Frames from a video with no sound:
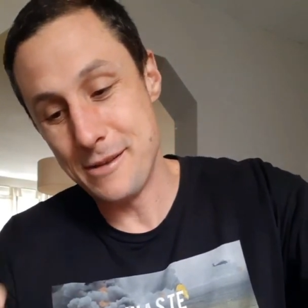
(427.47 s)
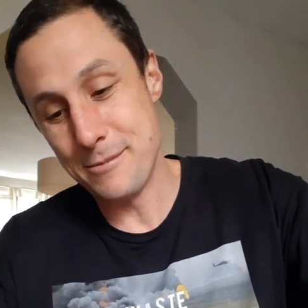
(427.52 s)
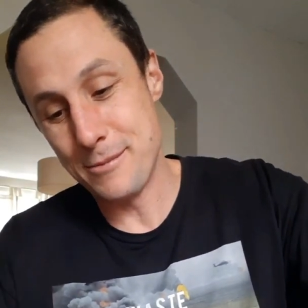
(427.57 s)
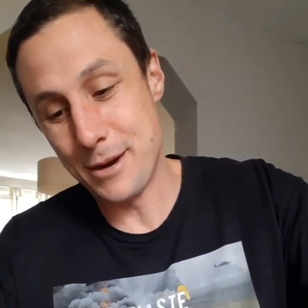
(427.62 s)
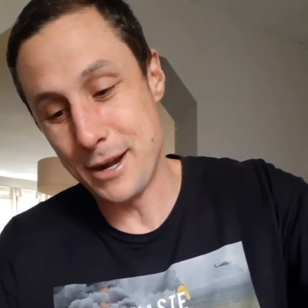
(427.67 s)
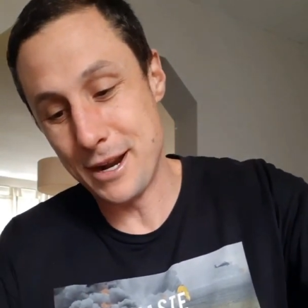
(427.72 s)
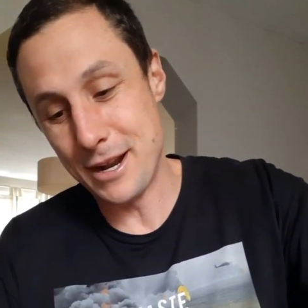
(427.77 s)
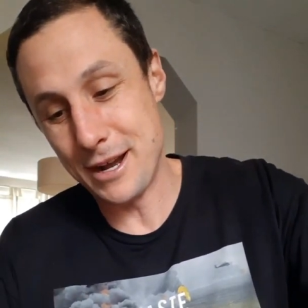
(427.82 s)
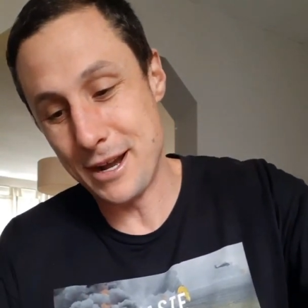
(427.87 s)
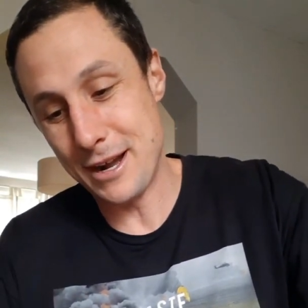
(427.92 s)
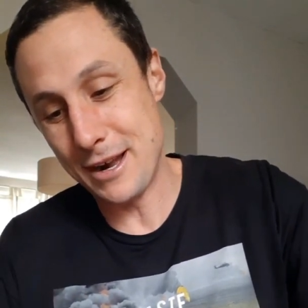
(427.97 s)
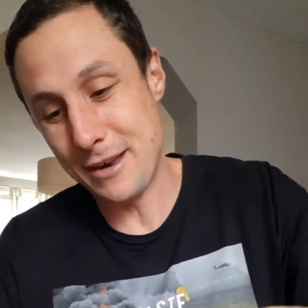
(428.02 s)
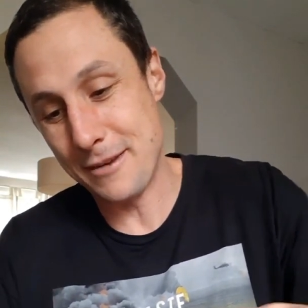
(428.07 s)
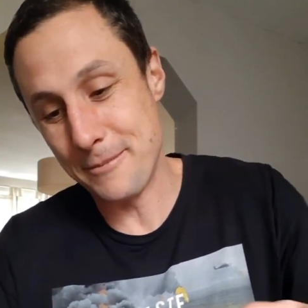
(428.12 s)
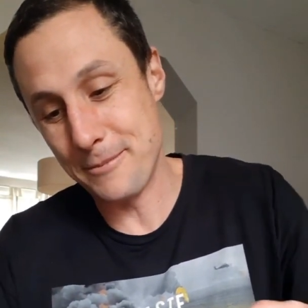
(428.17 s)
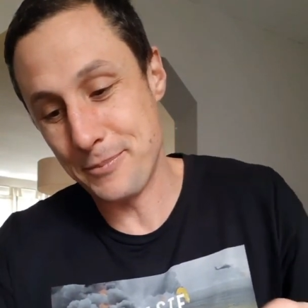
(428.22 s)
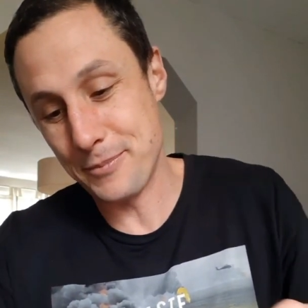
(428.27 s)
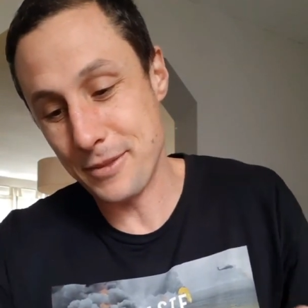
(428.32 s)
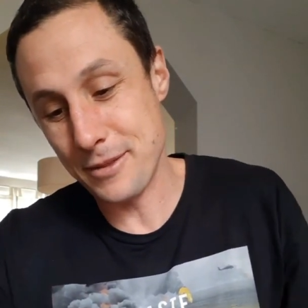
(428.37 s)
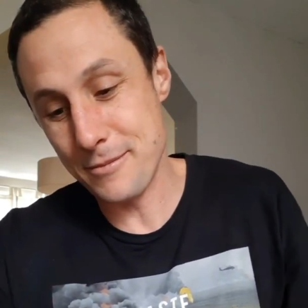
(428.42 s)
but
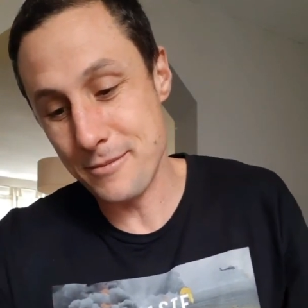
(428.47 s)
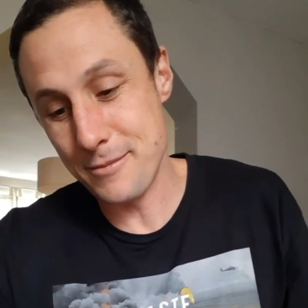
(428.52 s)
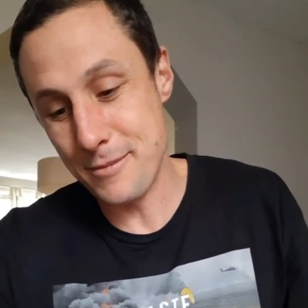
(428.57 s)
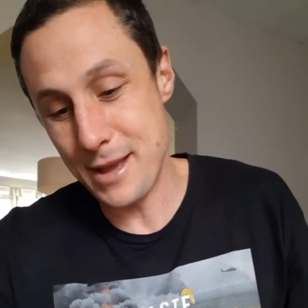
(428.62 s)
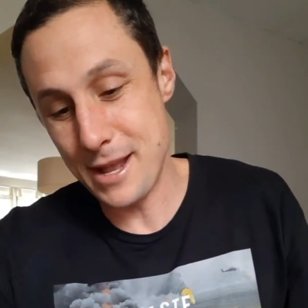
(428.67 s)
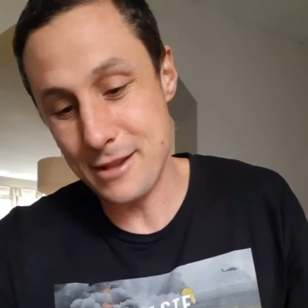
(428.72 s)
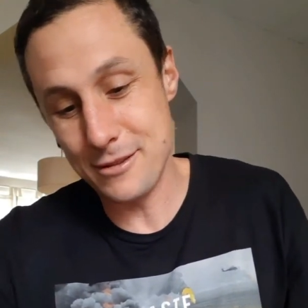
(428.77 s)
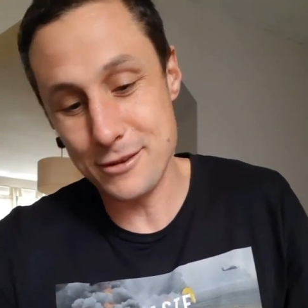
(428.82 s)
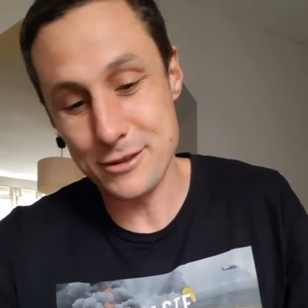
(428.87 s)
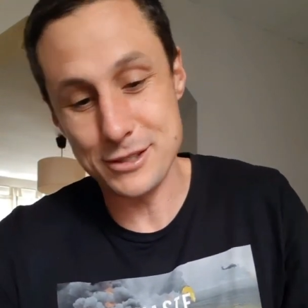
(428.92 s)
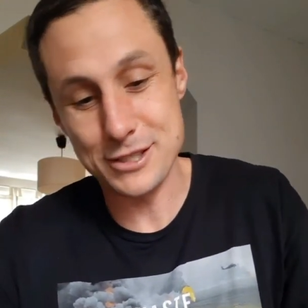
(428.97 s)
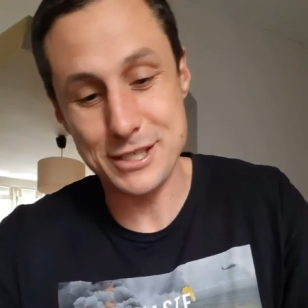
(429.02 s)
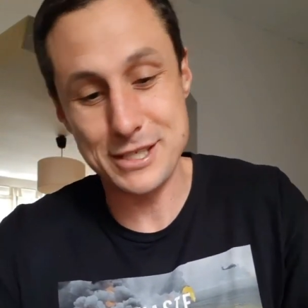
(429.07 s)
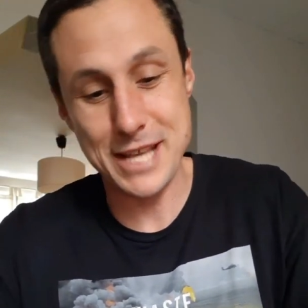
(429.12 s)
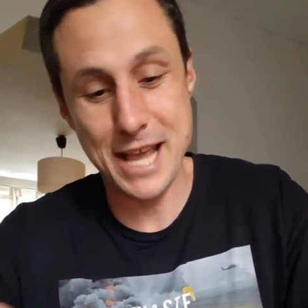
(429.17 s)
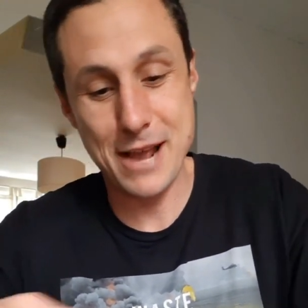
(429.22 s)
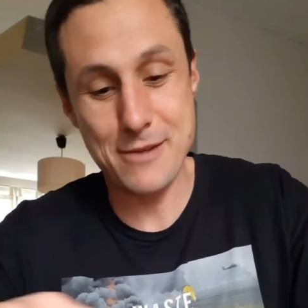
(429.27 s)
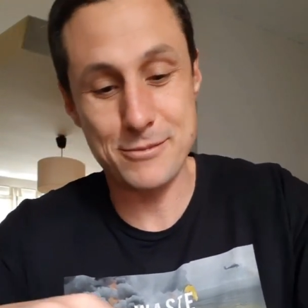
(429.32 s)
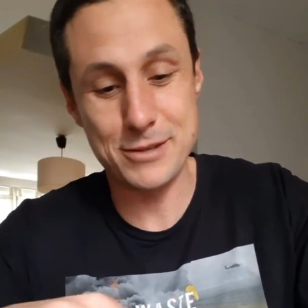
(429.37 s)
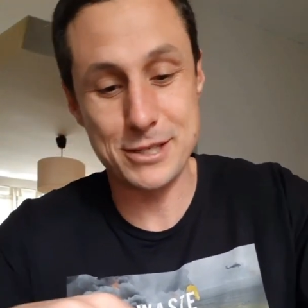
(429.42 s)
made a little
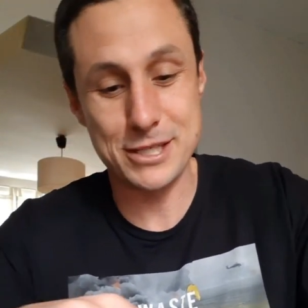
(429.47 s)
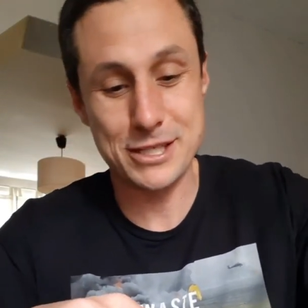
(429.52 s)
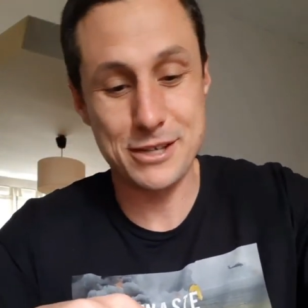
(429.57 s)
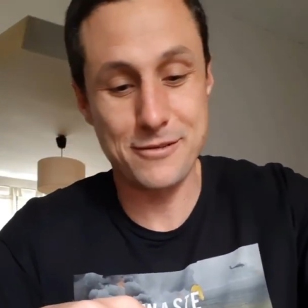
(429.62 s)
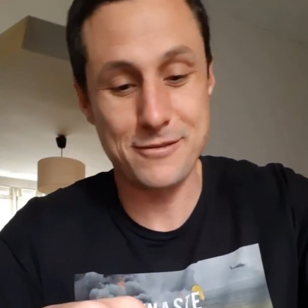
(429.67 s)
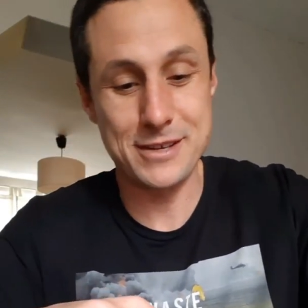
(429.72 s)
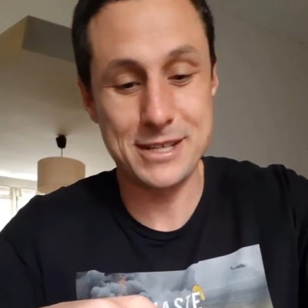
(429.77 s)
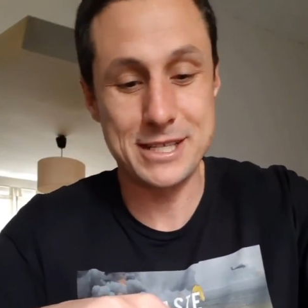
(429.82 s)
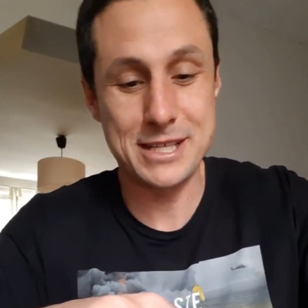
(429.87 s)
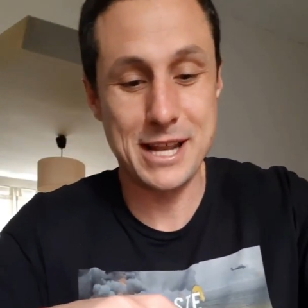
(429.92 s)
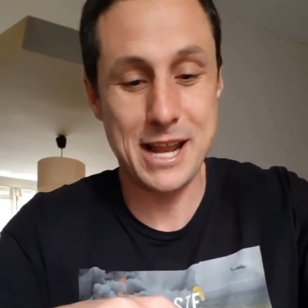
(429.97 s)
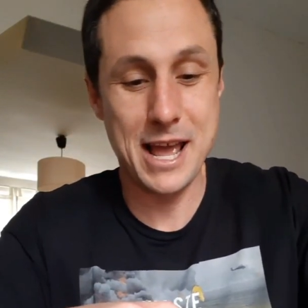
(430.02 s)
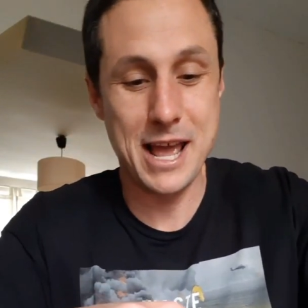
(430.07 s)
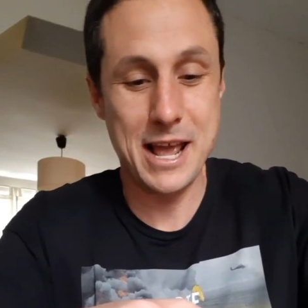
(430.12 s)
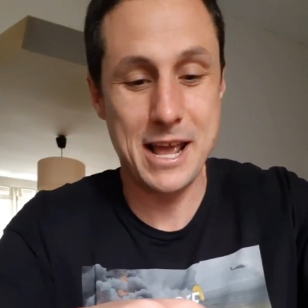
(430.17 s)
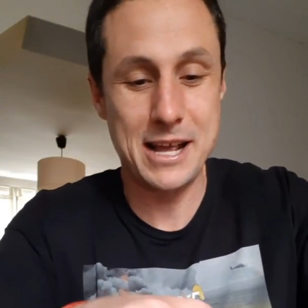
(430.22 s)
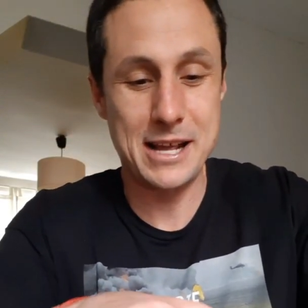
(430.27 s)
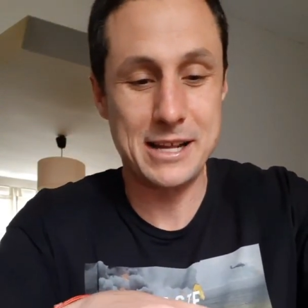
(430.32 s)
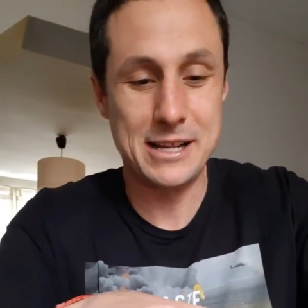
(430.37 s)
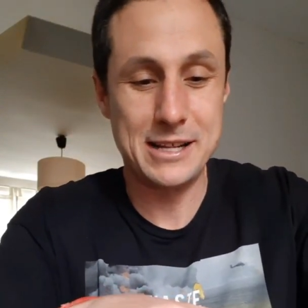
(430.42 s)
sandwich of it today.
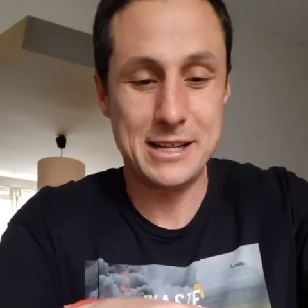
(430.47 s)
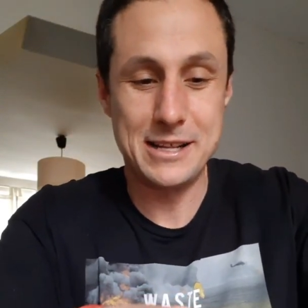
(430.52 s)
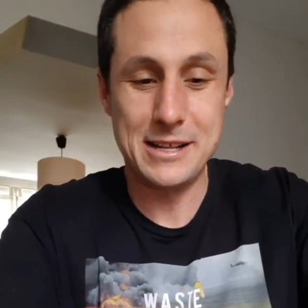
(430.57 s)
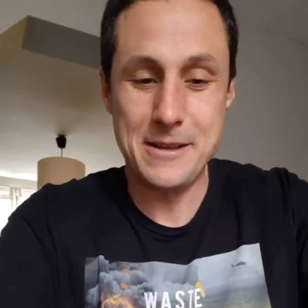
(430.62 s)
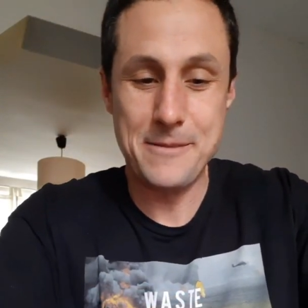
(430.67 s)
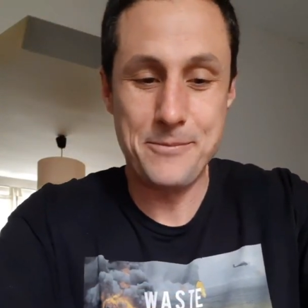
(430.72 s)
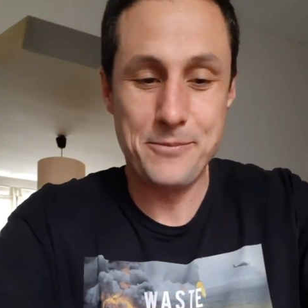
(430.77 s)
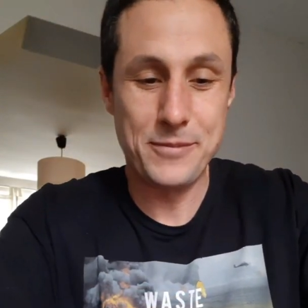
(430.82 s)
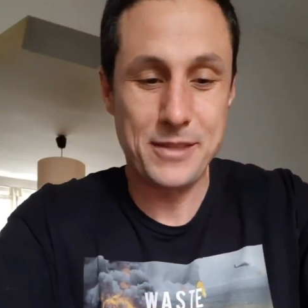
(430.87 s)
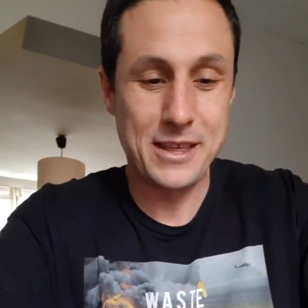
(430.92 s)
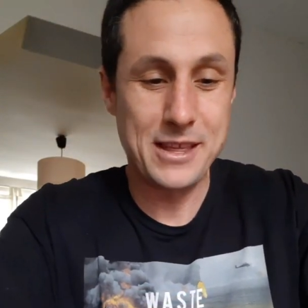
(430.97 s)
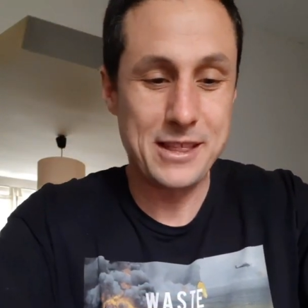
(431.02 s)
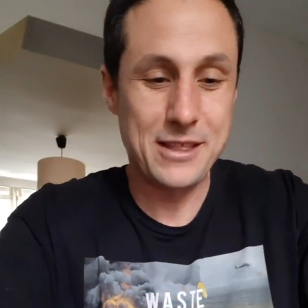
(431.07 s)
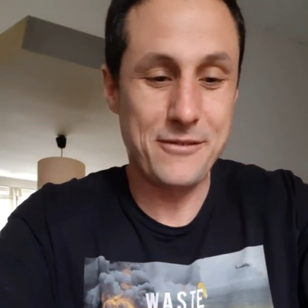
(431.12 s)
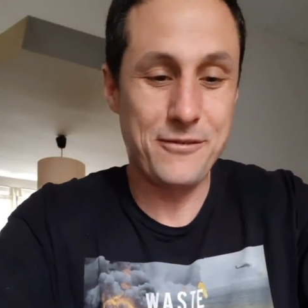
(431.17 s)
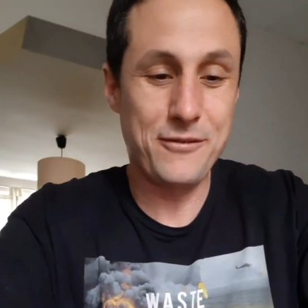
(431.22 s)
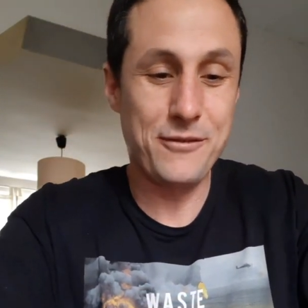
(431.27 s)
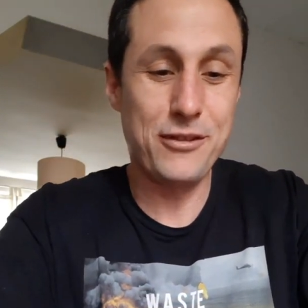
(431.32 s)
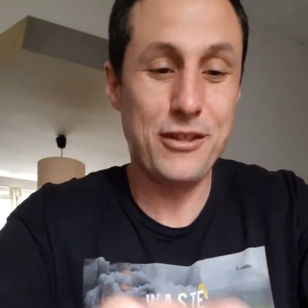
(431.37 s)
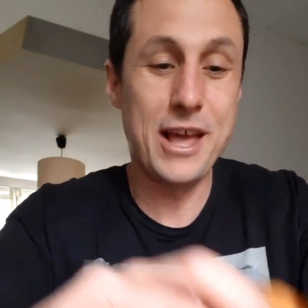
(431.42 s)
The
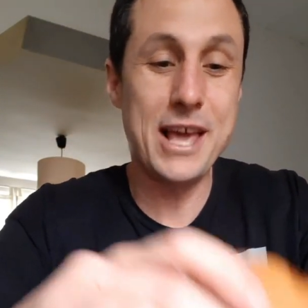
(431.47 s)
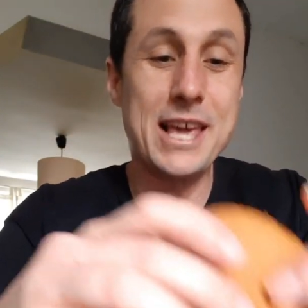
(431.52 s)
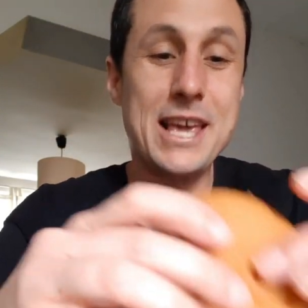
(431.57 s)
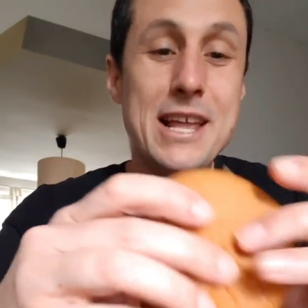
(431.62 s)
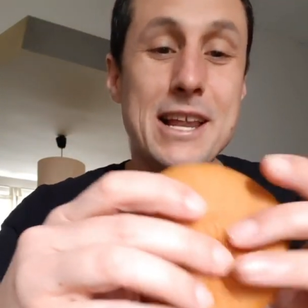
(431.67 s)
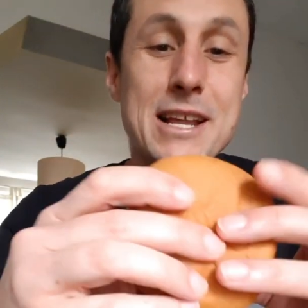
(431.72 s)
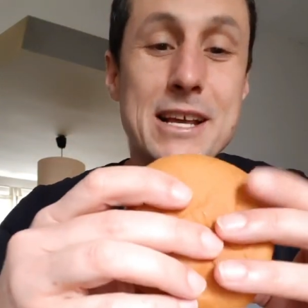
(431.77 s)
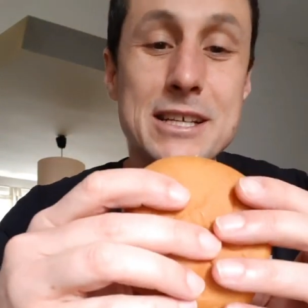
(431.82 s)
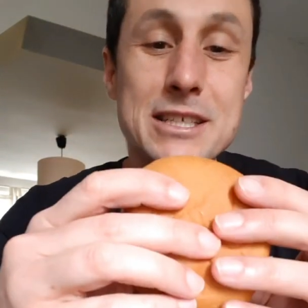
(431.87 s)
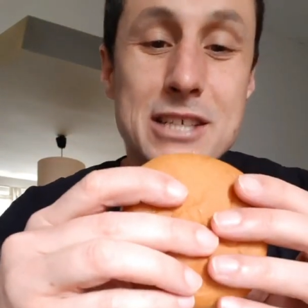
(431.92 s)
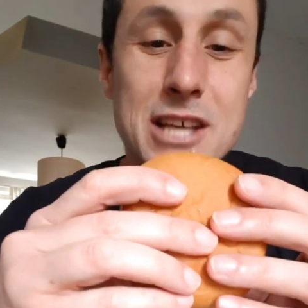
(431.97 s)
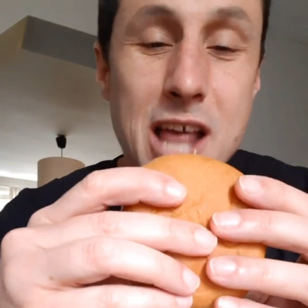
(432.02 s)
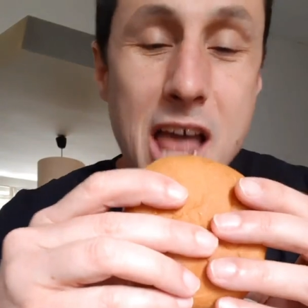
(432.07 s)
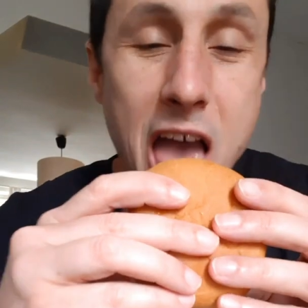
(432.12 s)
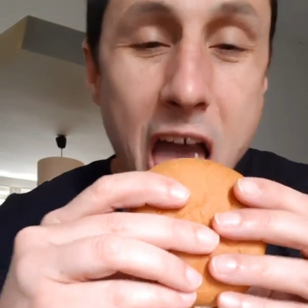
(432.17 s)
flakiness.